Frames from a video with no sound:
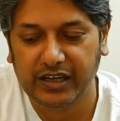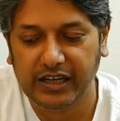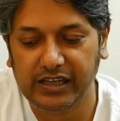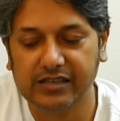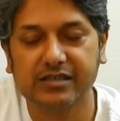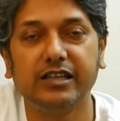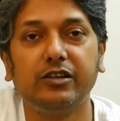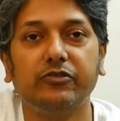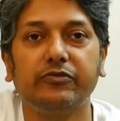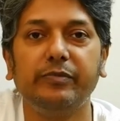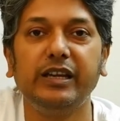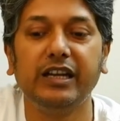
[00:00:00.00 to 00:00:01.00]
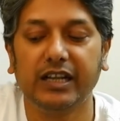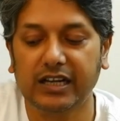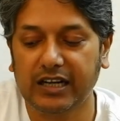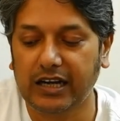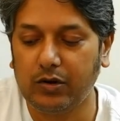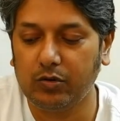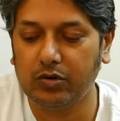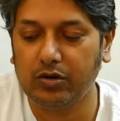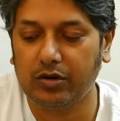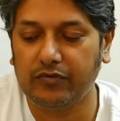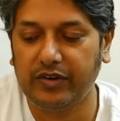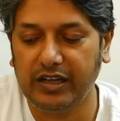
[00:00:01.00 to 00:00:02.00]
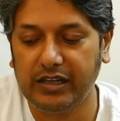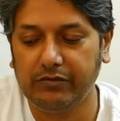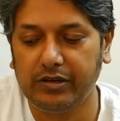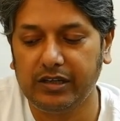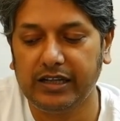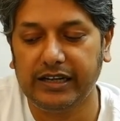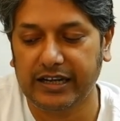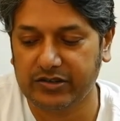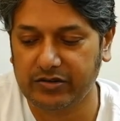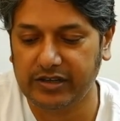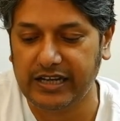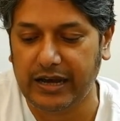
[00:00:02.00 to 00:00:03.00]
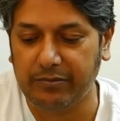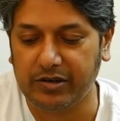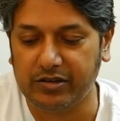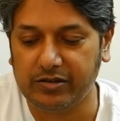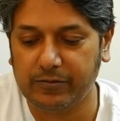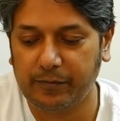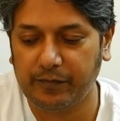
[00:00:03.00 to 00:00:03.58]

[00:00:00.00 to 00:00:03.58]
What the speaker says: instead of being an account of an event that actually happened.